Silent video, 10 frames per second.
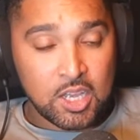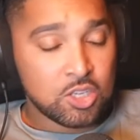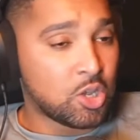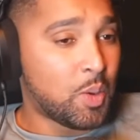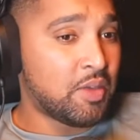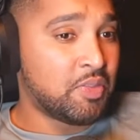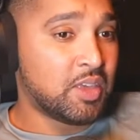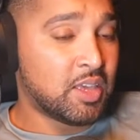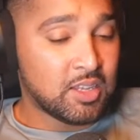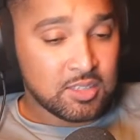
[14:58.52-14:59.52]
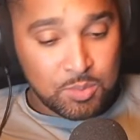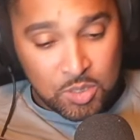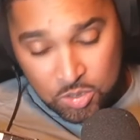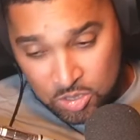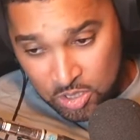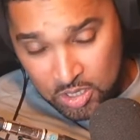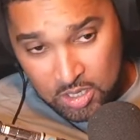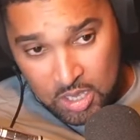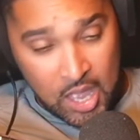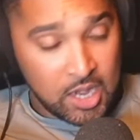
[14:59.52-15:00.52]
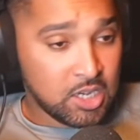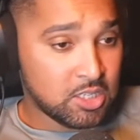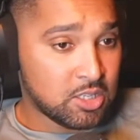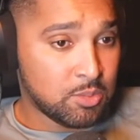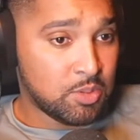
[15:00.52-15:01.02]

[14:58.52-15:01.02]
So I think it needs to be Usyk and it needs to be